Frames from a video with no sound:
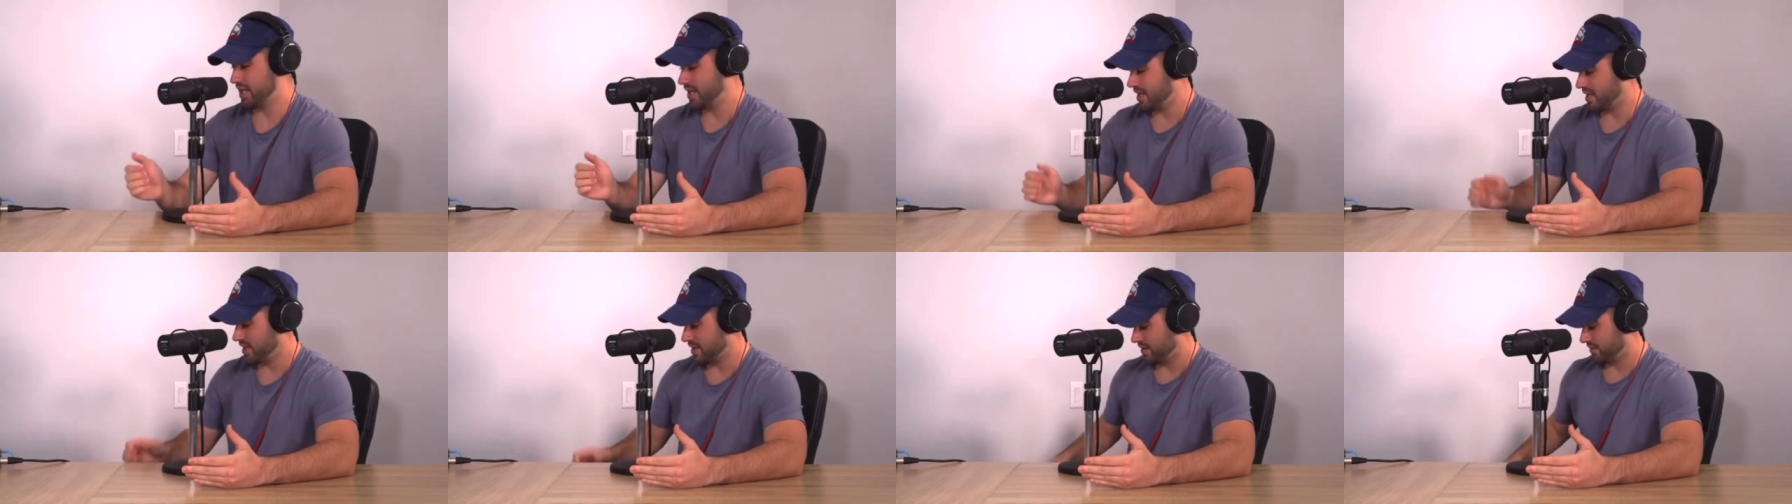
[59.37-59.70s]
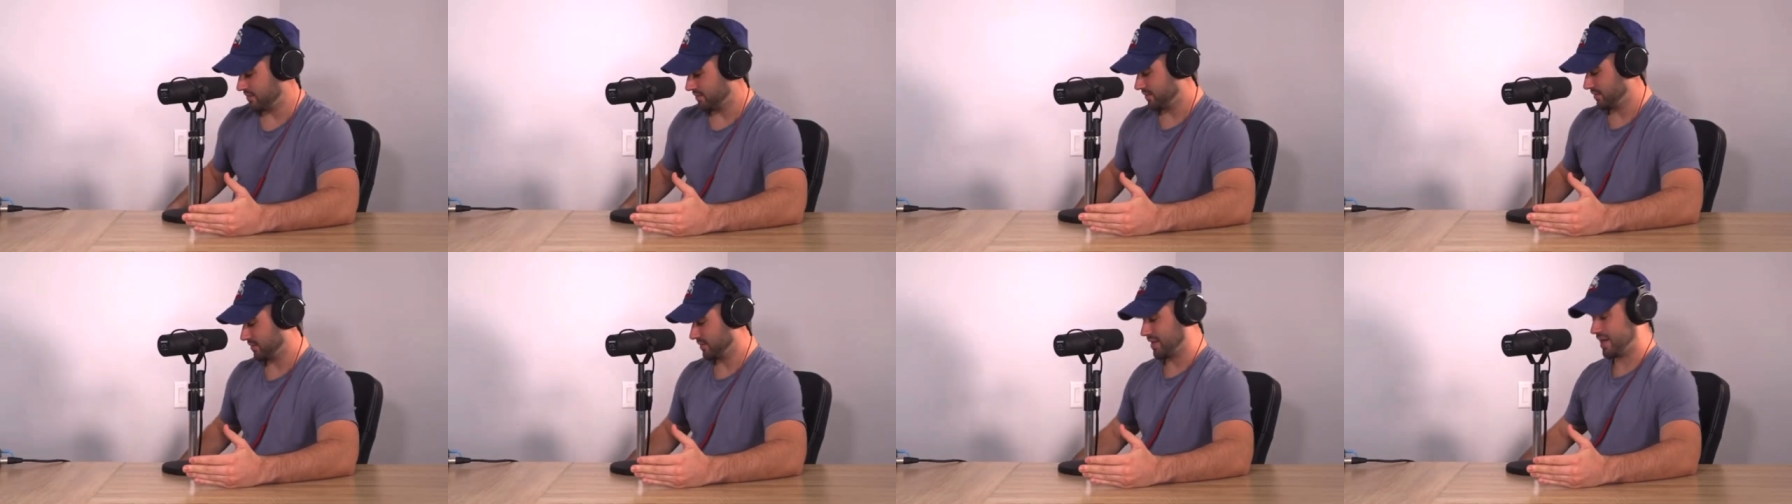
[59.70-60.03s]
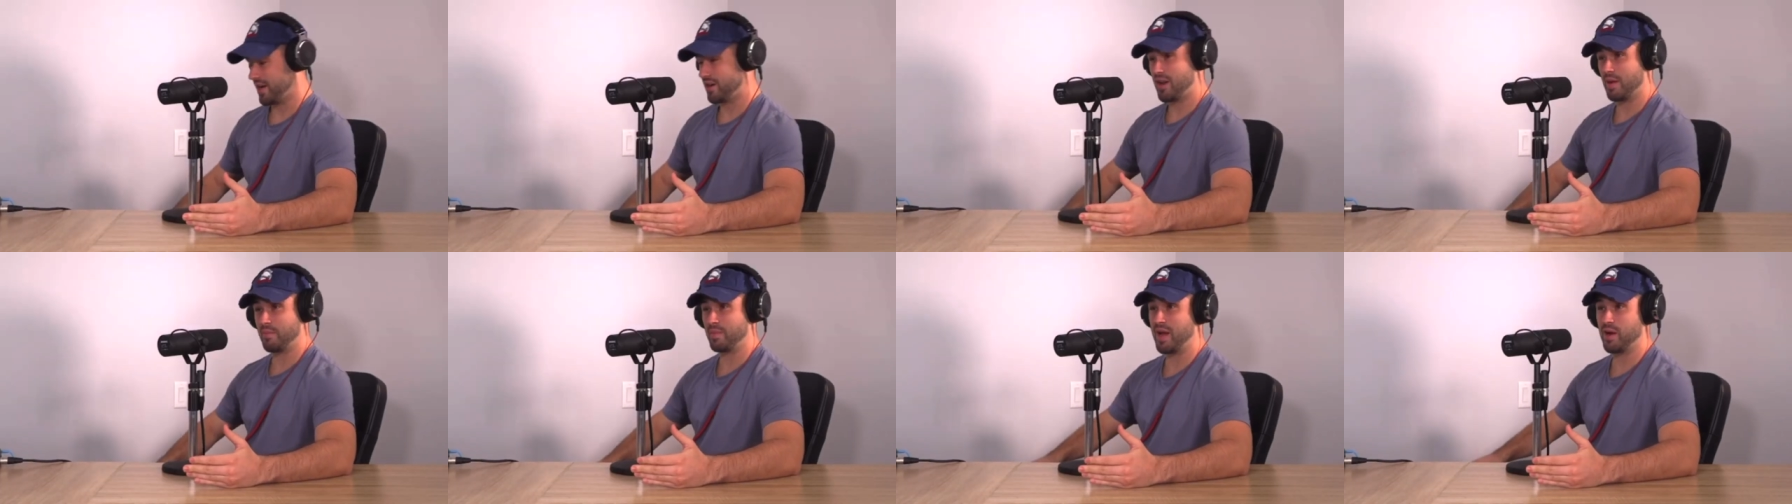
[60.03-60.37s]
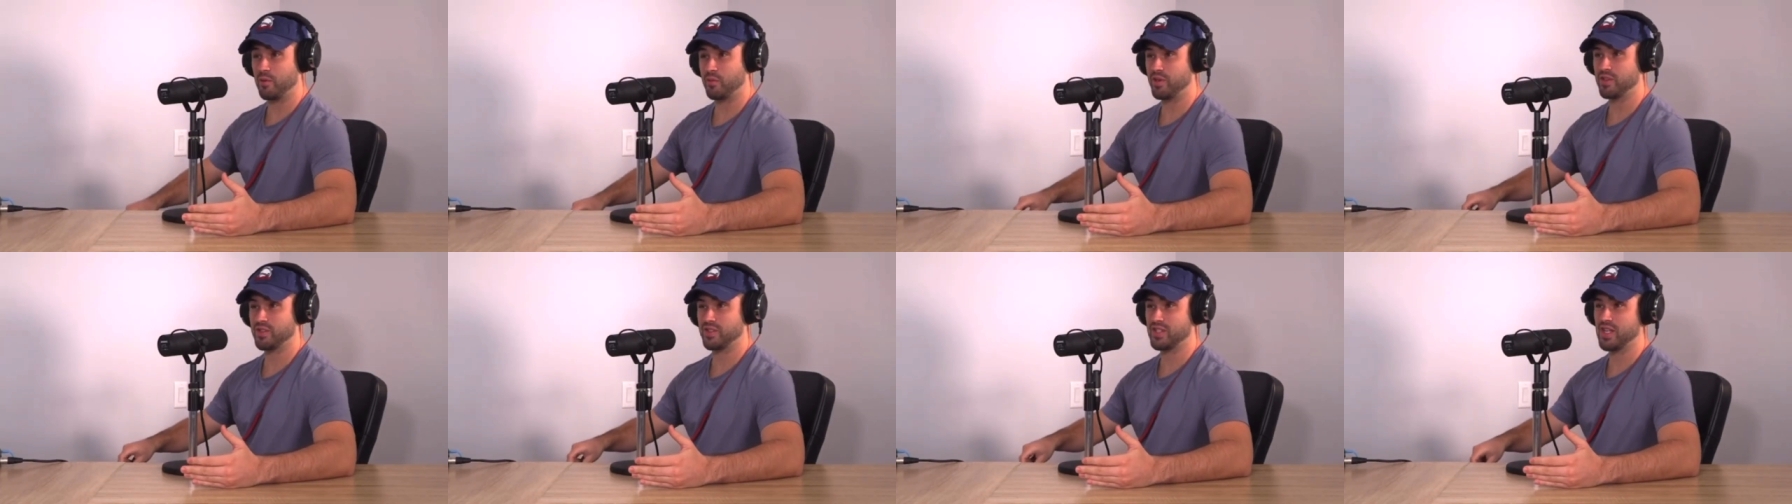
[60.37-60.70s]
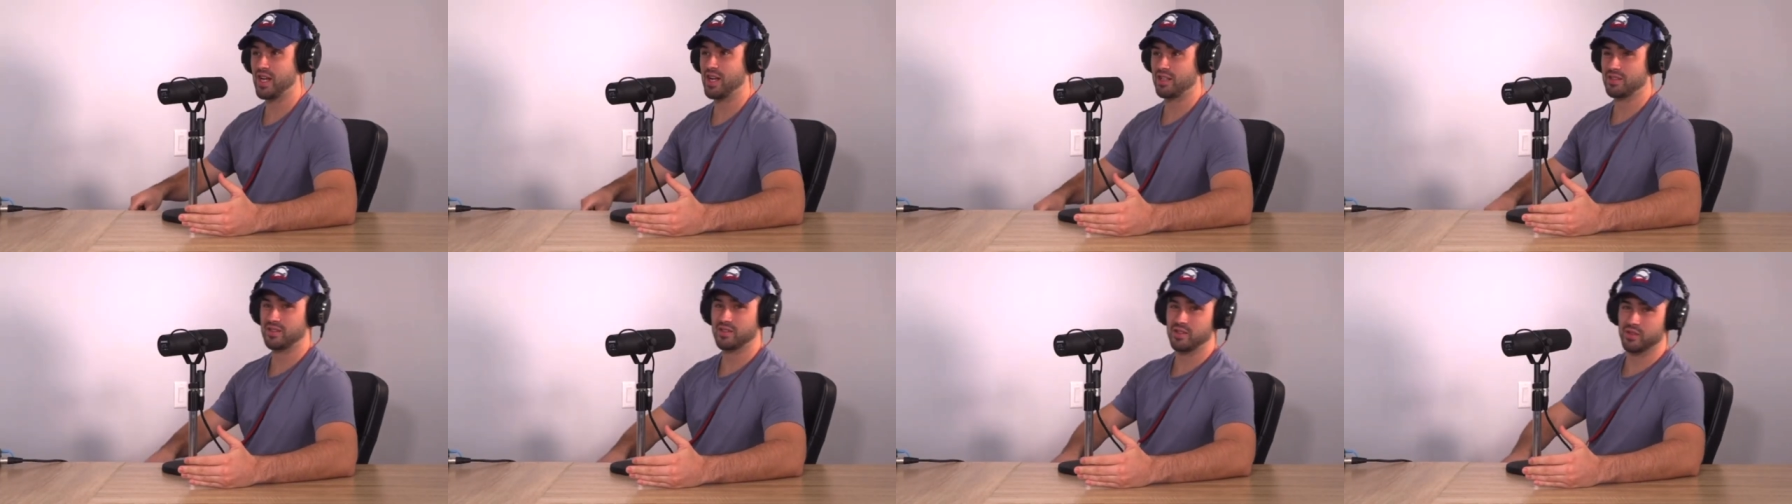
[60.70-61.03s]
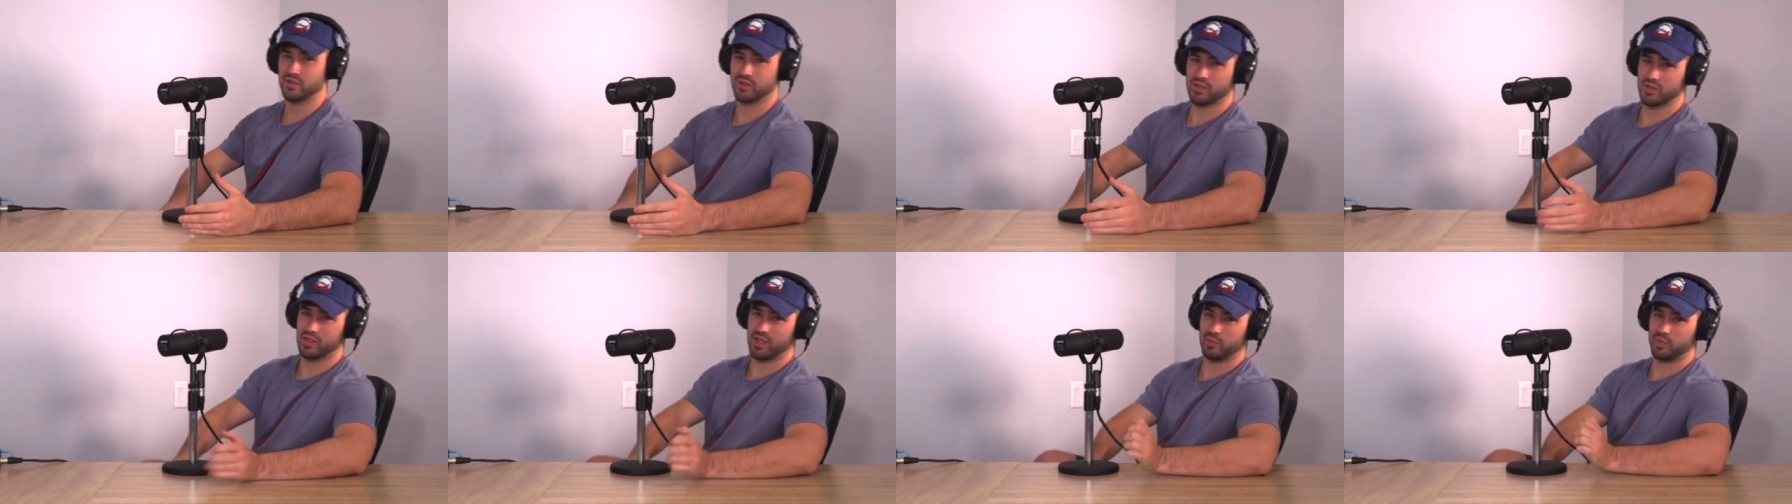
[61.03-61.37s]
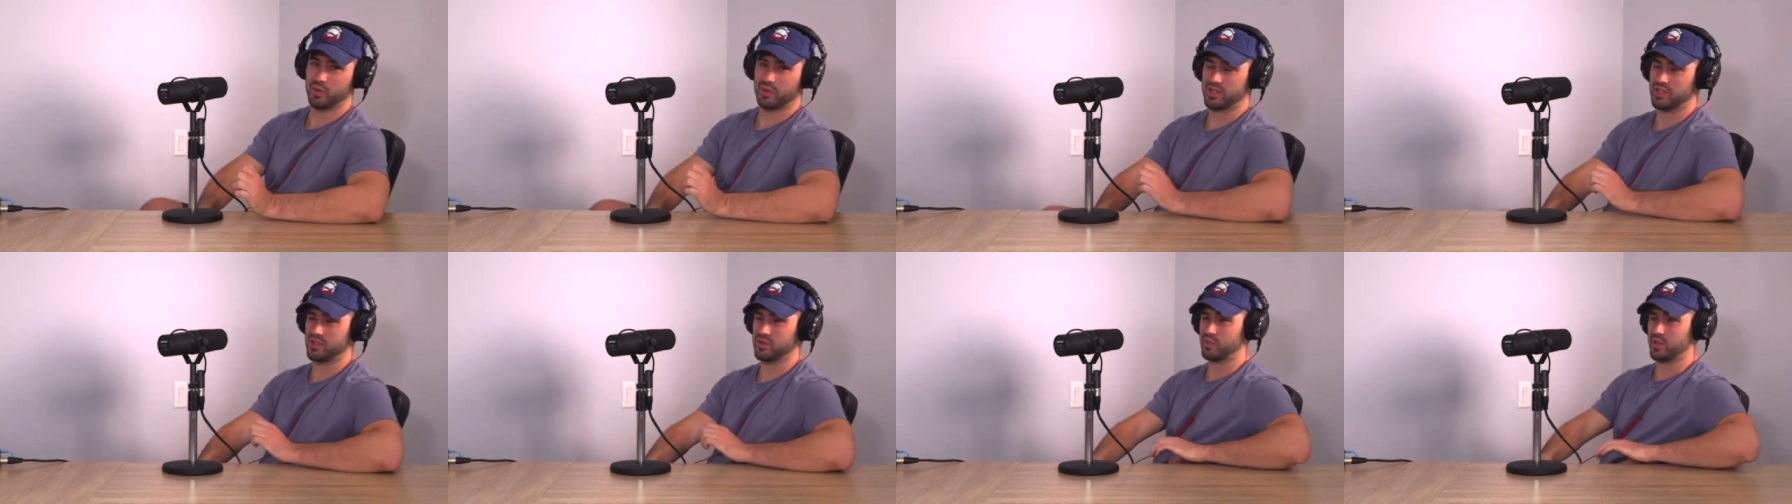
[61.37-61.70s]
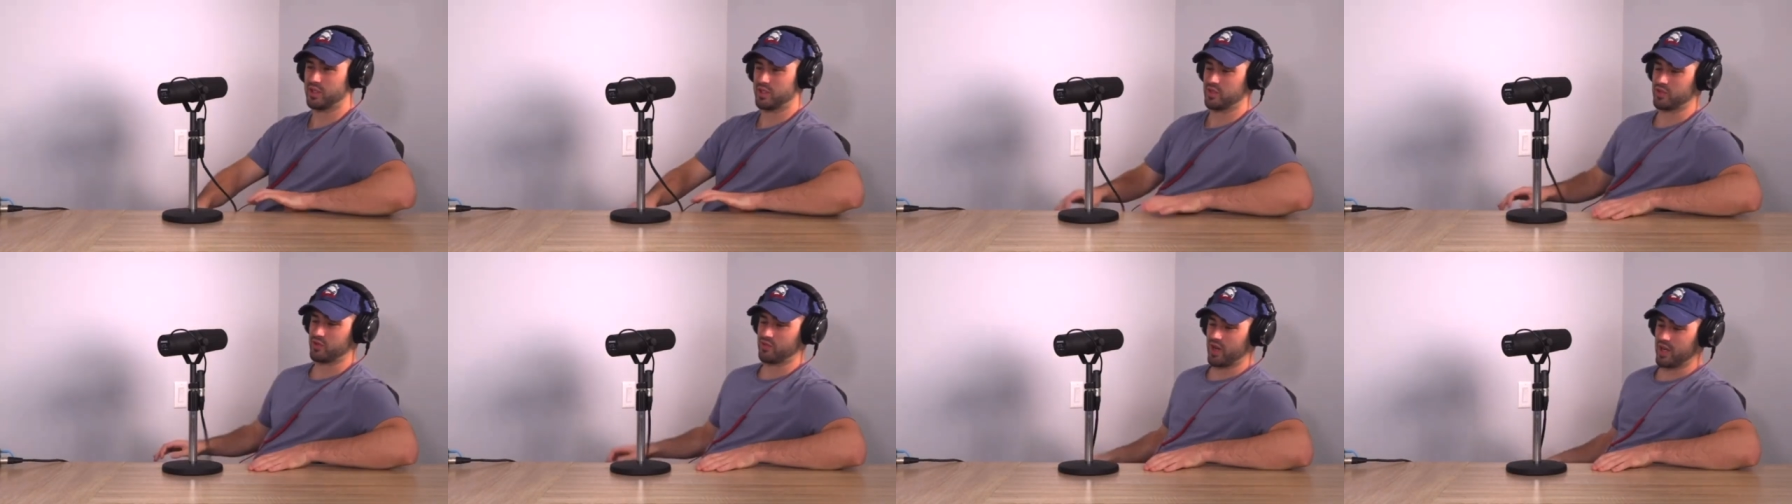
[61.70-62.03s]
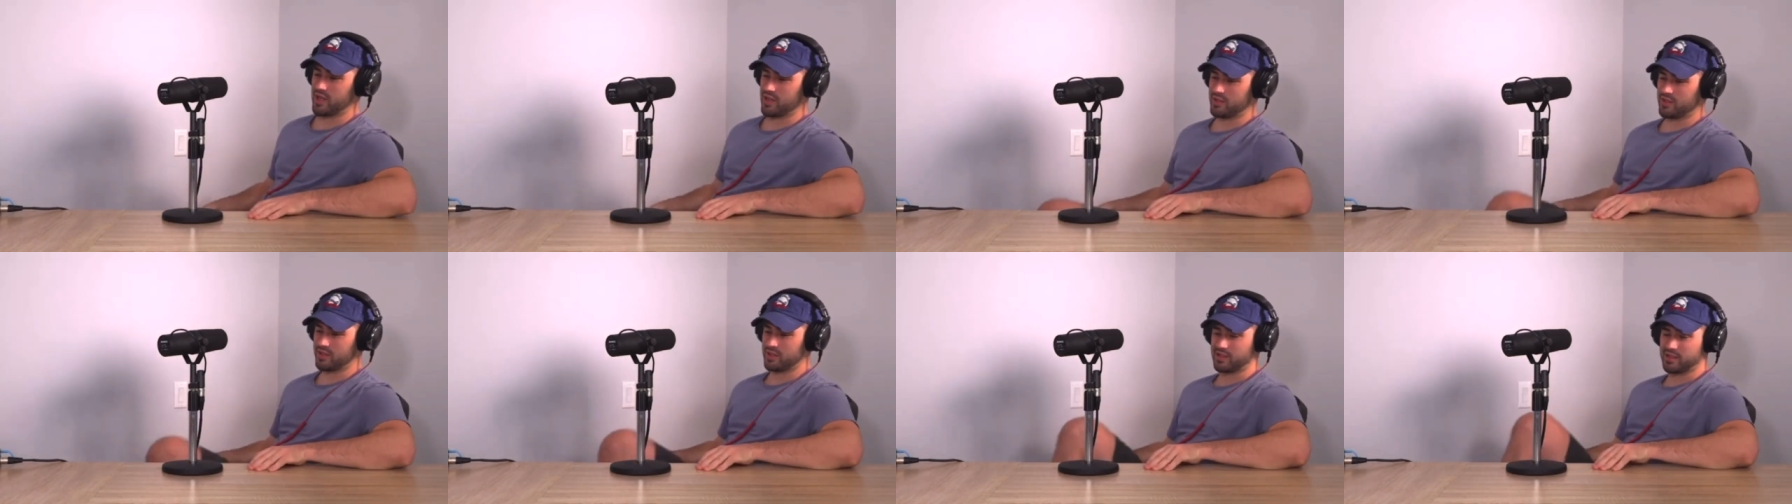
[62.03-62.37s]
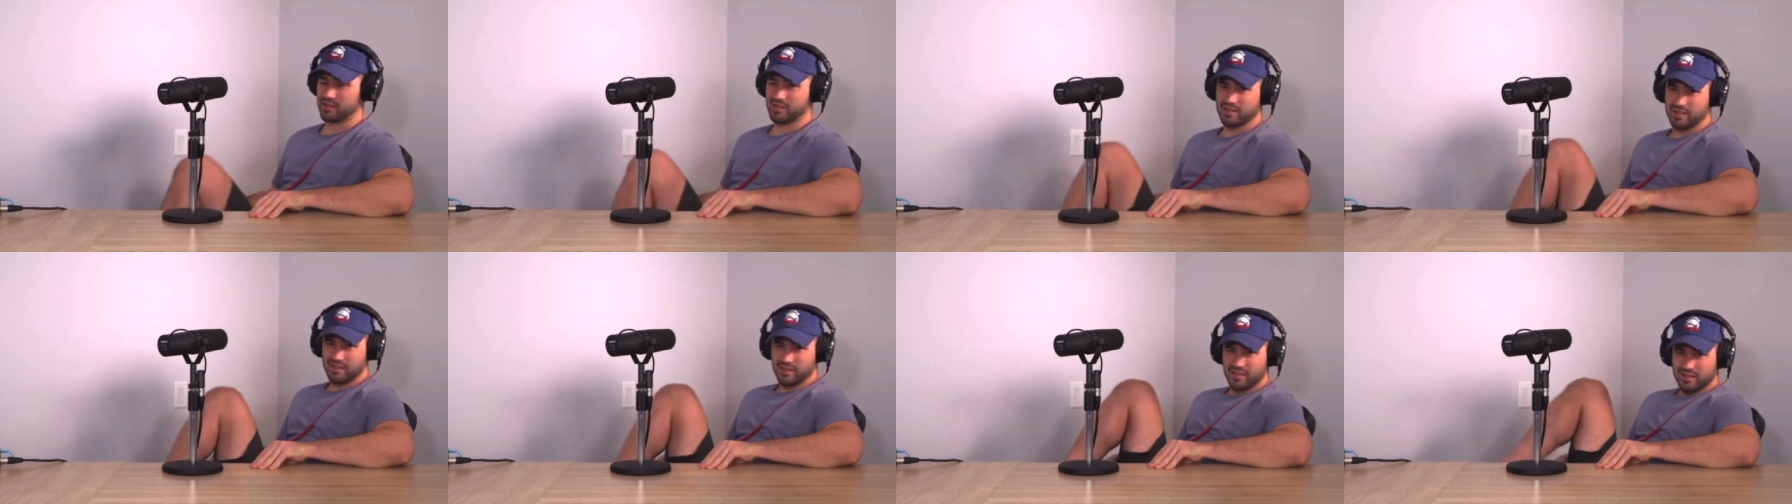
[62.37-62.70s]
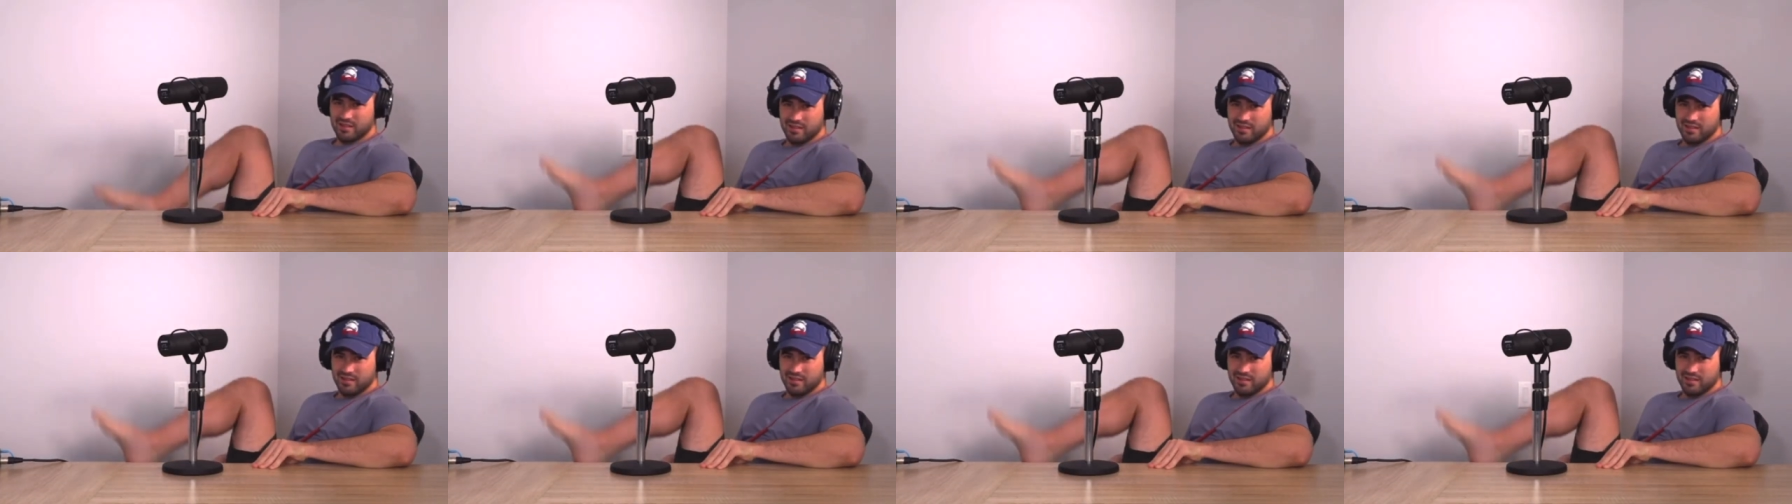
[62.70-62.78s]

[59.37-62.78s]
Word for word: Yeah, yeah. I, am not wearing socks too, so I'll oh, put these yeah. bitches right on oh, the. Yeah.